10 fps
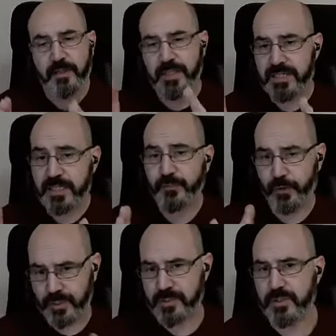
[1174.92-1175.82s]
This is
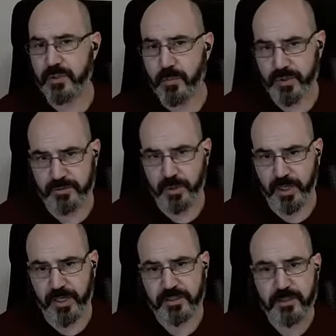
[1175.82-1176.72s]
for consumers
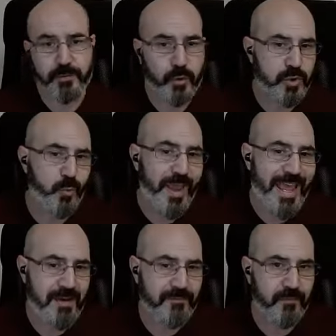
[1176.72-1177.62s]
market. Of course, we
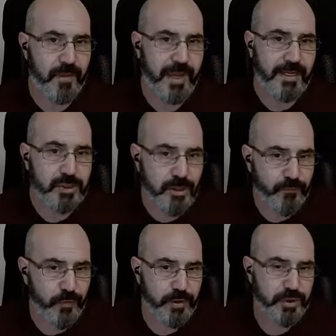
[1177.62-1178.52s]
have a
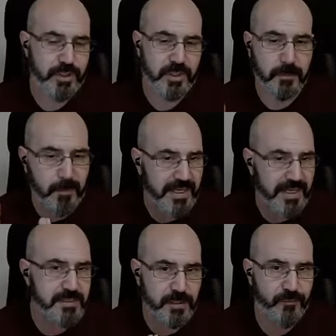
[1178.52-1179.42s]
different,
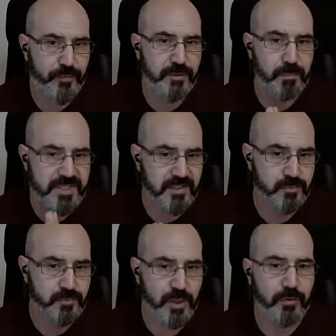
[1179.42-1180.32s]
completely different
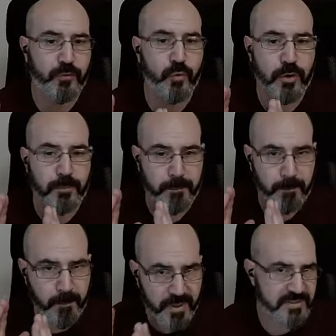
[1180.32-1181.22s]
business model for
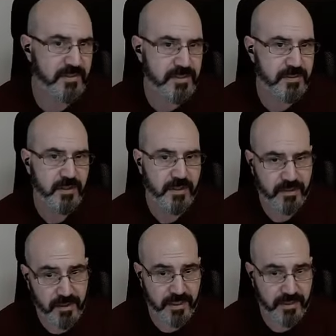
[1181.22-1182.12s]
business
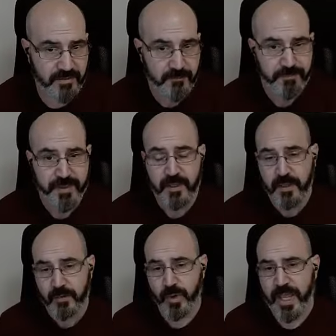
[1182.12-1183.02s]
clients.
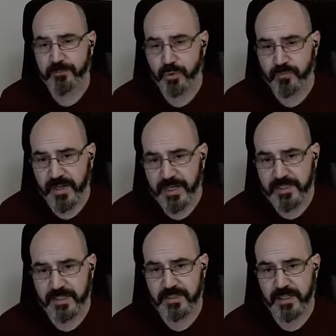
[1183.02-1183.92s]
We have
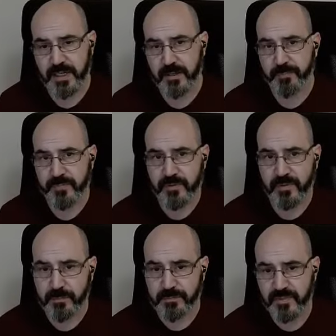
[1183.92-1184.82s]
provided
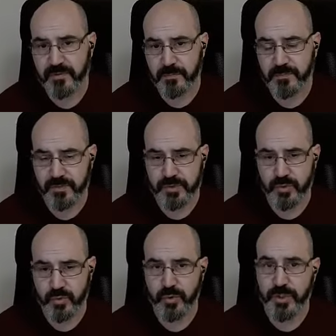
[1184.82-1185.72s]
some systems to
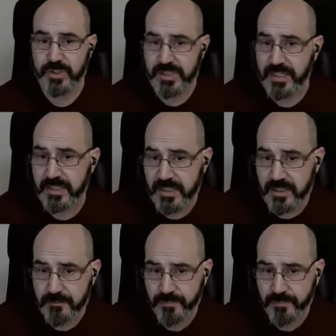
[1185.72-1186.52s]
utility